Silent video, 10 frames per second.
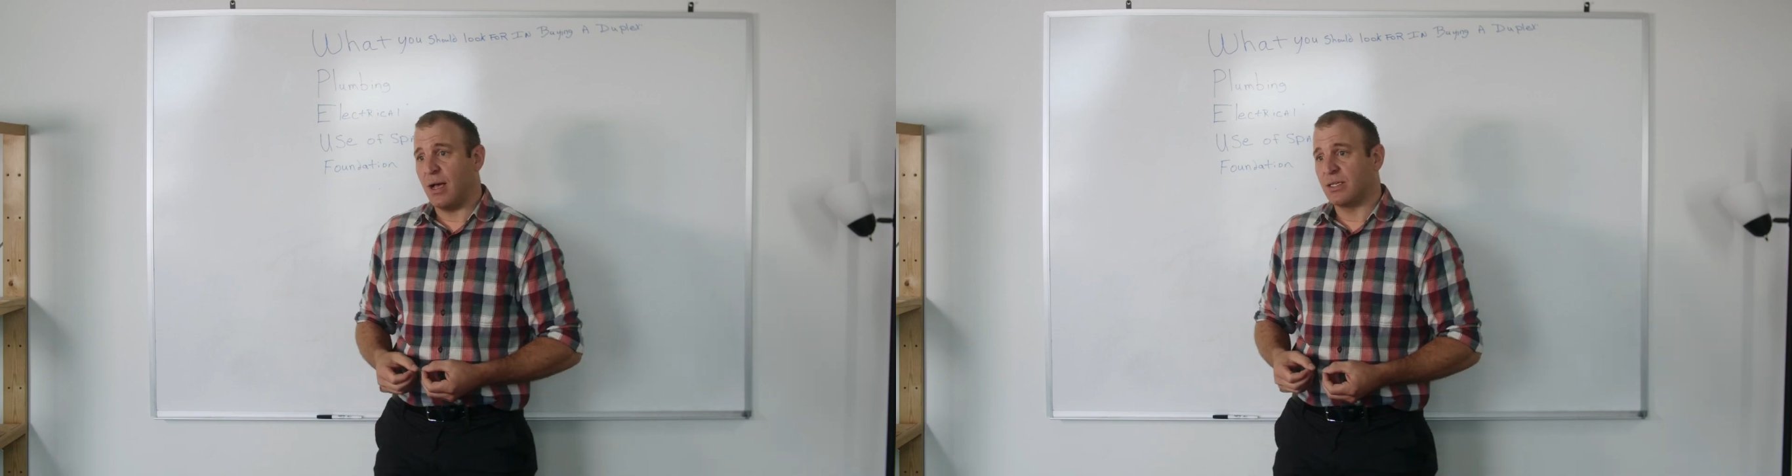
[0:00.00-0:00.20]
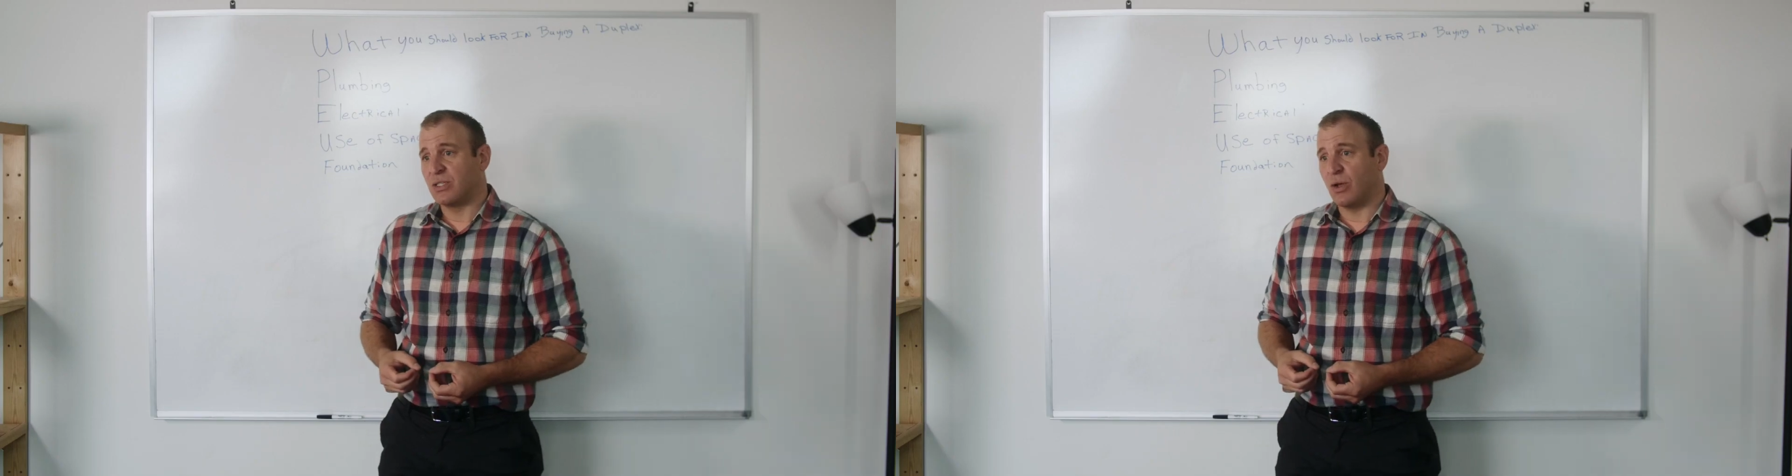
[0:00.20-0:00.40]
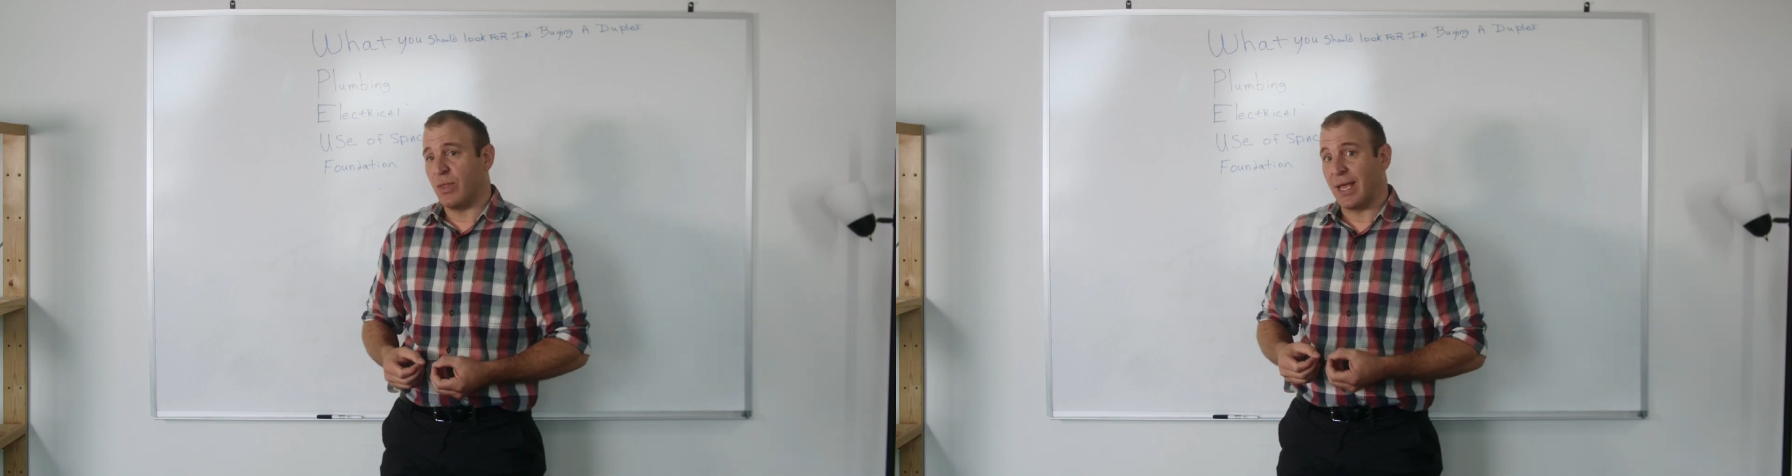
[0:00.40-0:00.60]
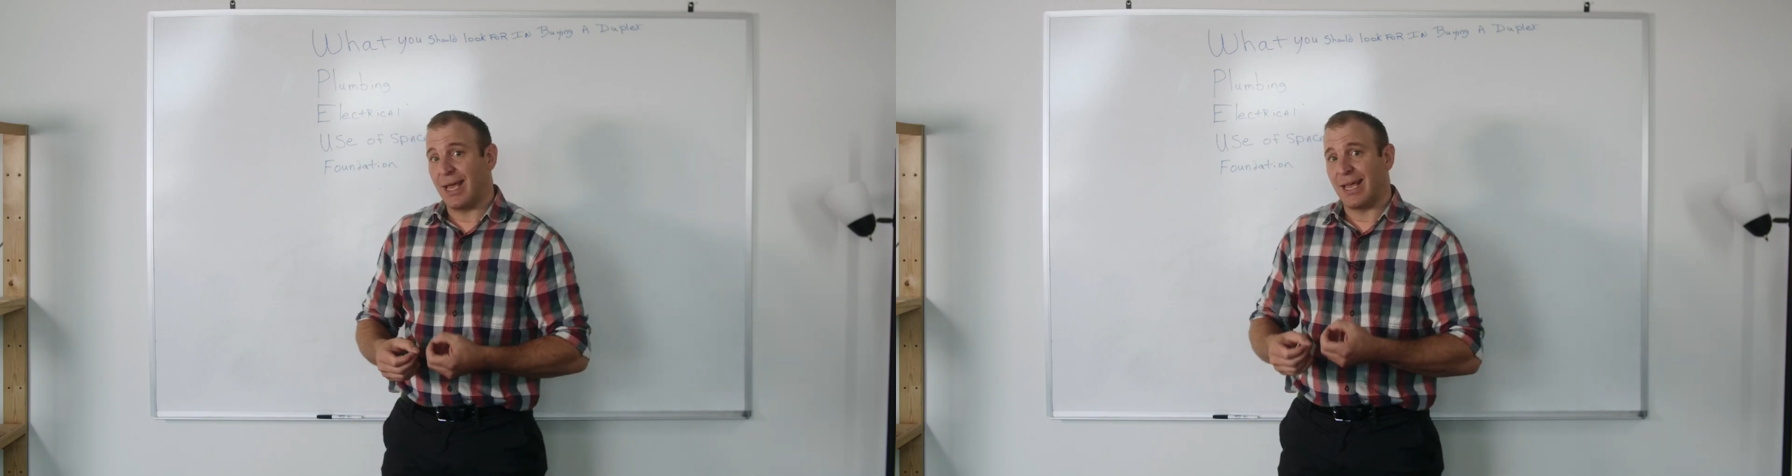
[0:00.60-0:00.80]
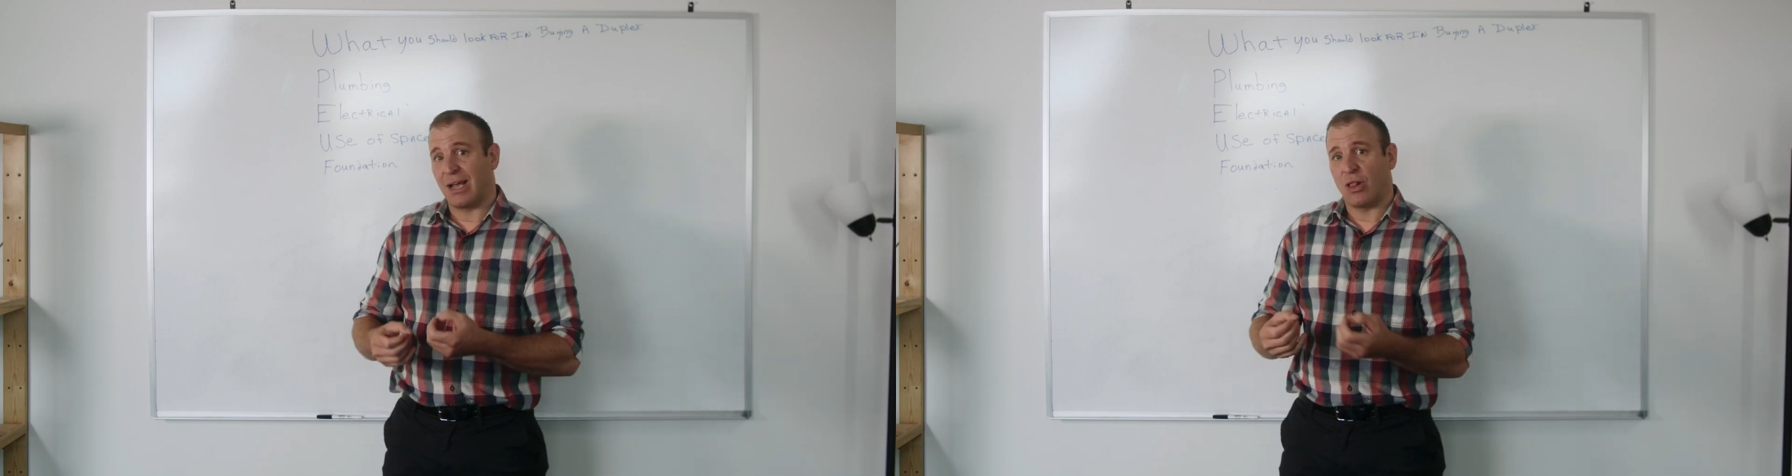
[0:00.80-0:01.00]
So they
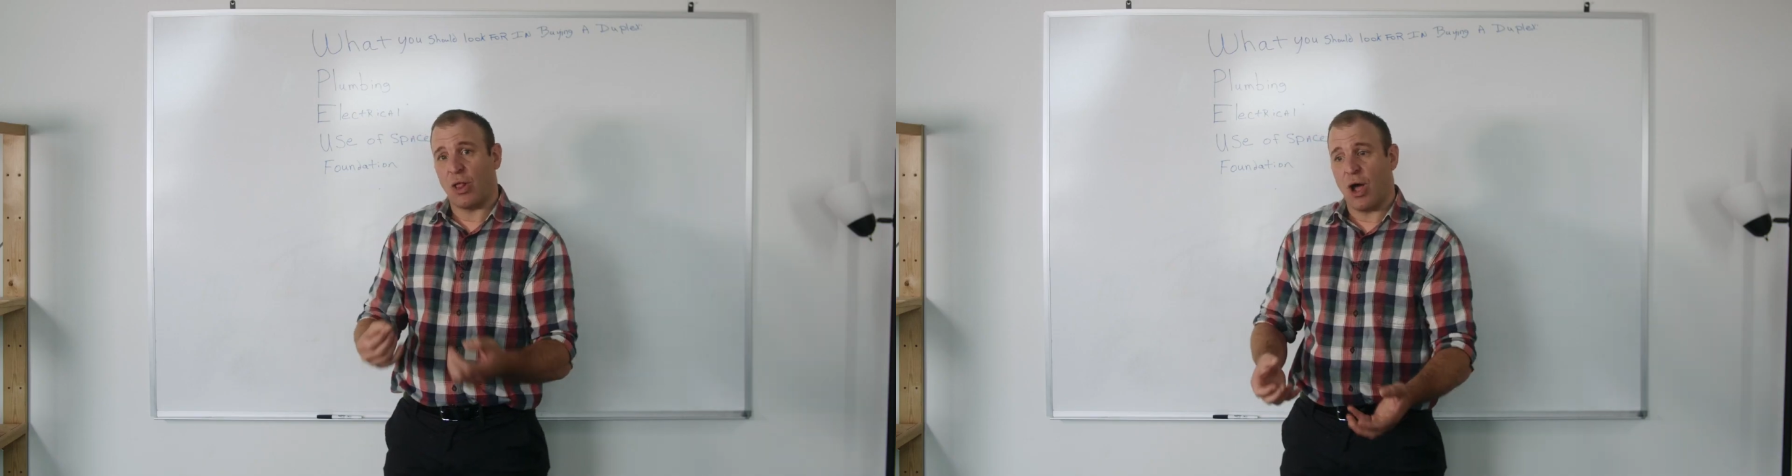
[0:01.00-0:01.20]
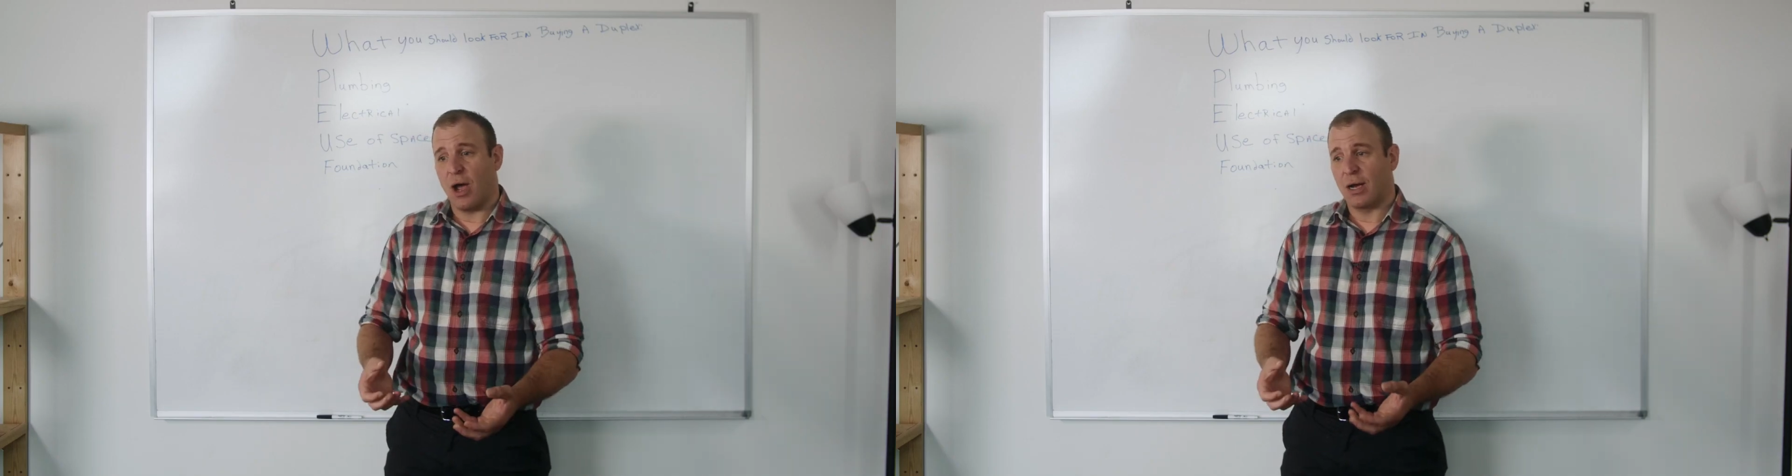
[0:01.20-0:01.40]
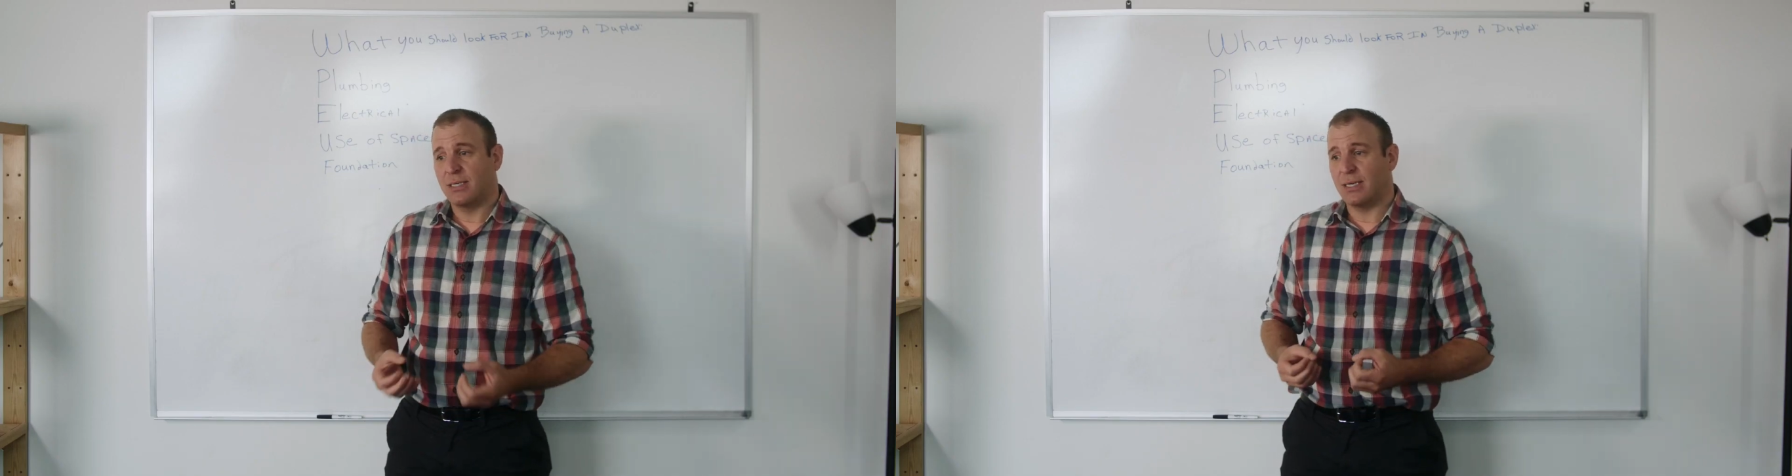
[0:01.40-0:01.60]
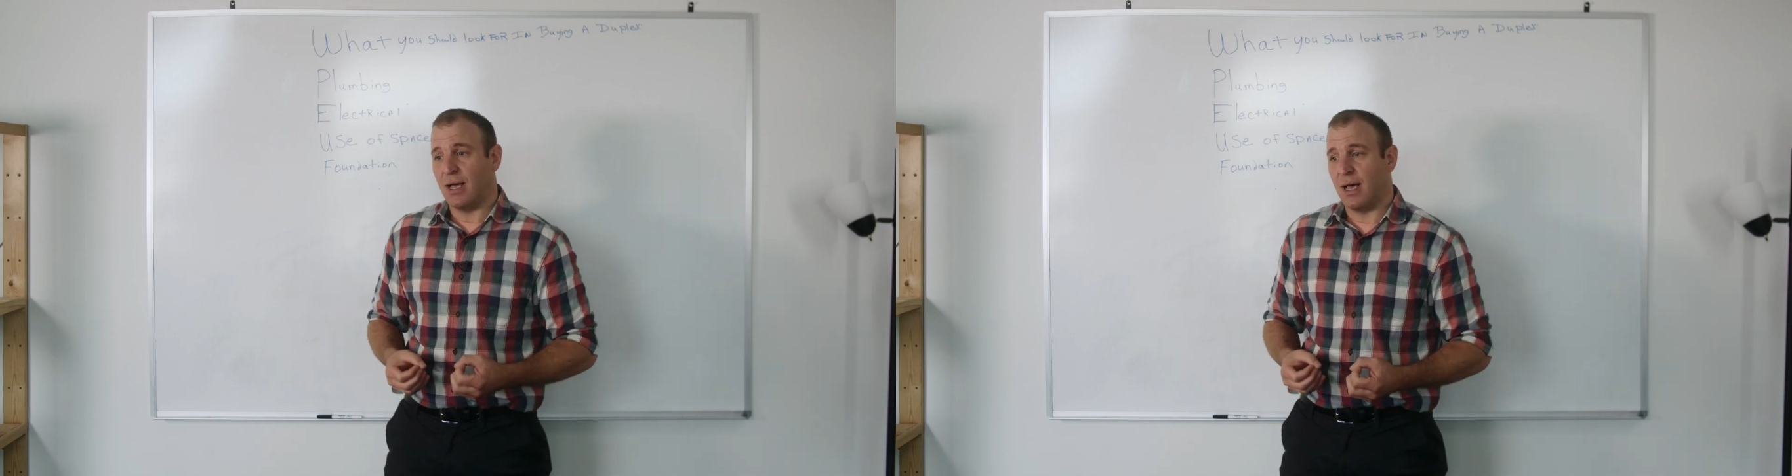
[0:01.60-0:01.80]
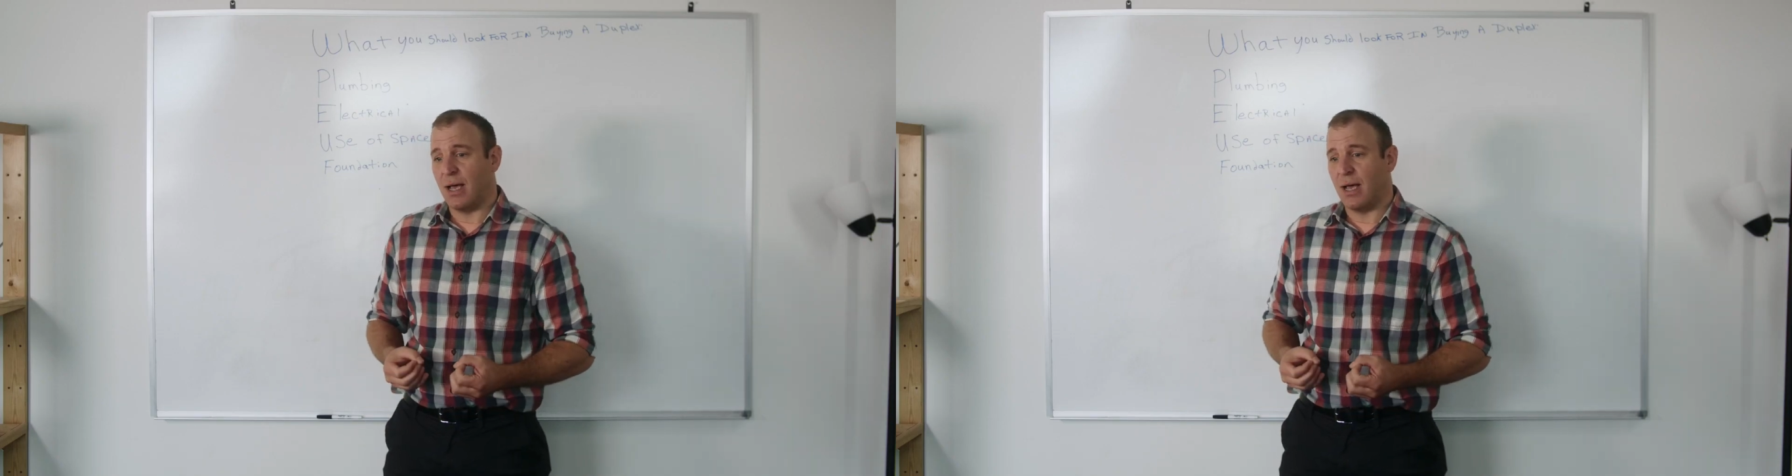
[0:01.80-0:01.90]
can get clogged,